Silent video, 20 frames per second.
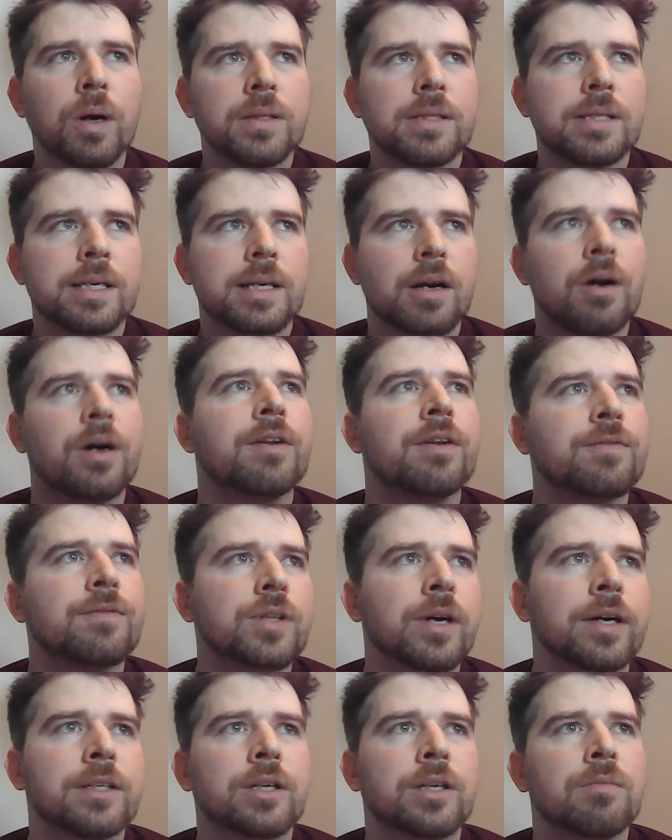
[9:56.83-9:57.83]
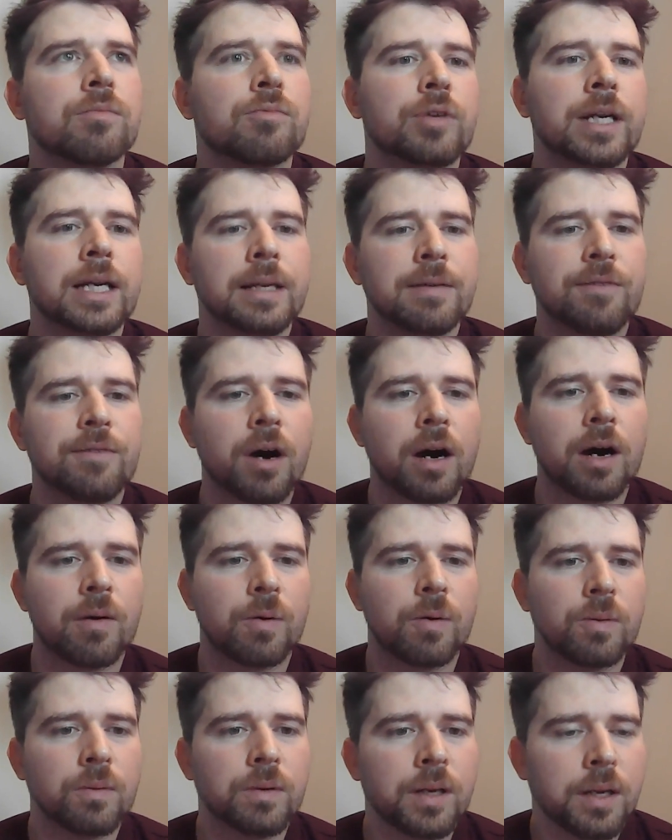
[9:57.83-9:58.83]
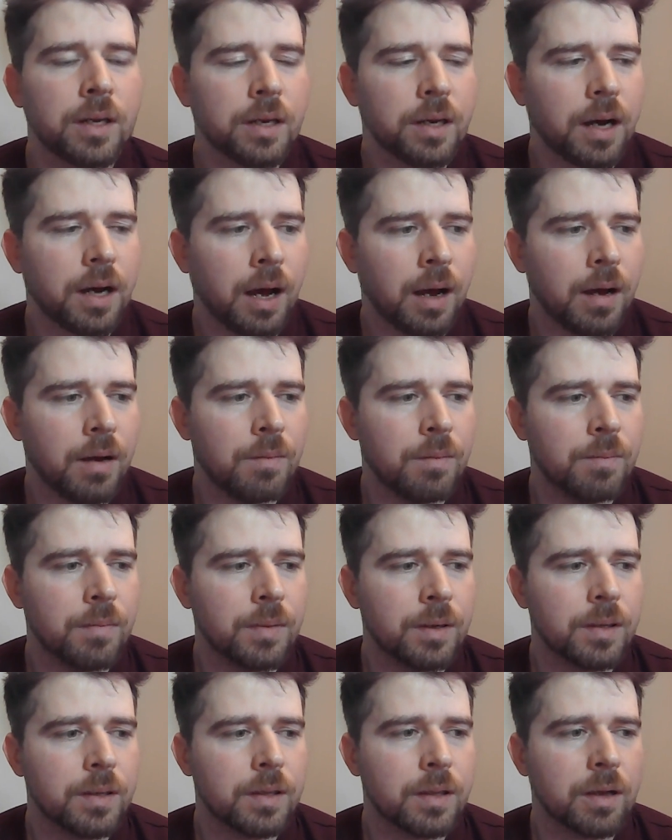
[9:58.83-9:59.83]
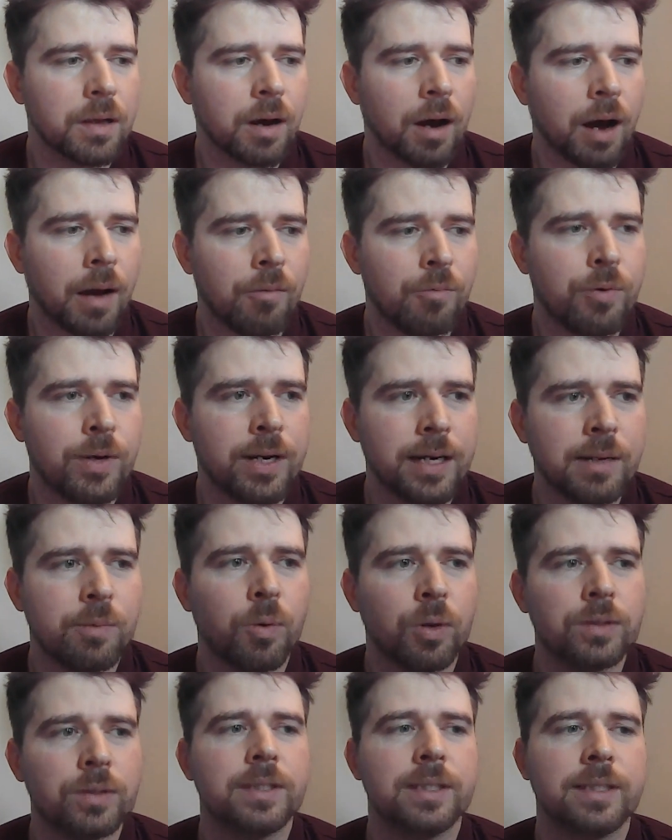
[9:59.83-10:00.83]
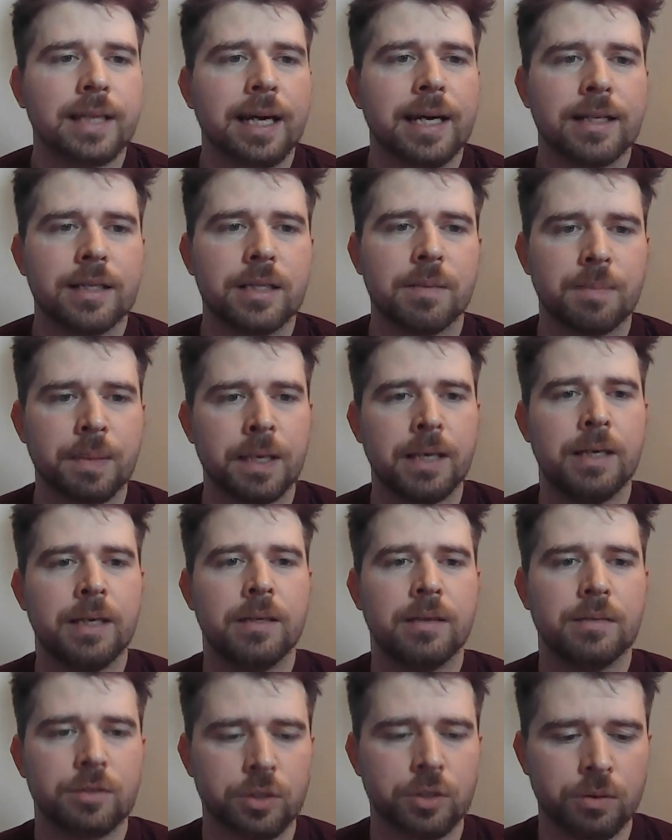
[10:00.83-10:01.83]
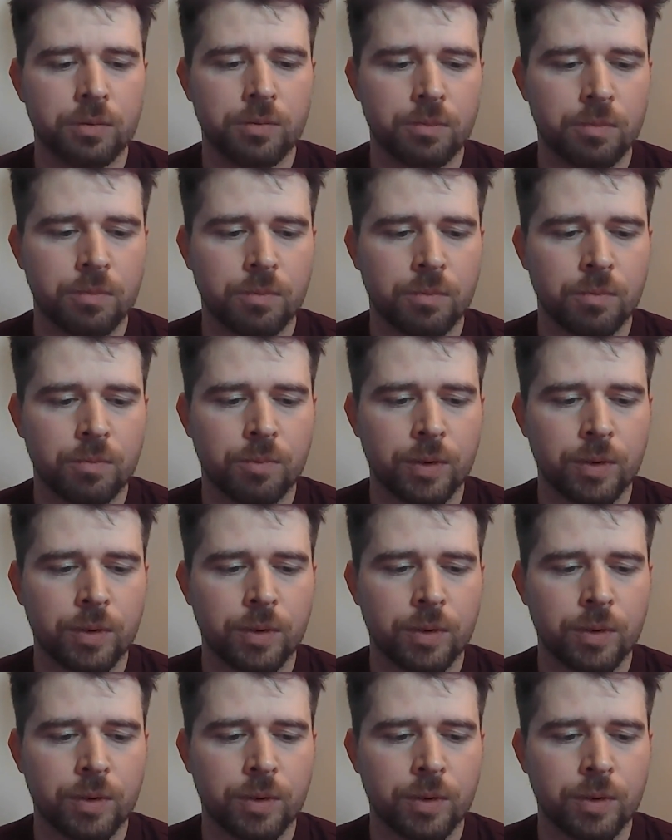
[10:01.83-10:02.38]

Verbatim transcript: once it kind of started going really viral, I really wanted there to be, to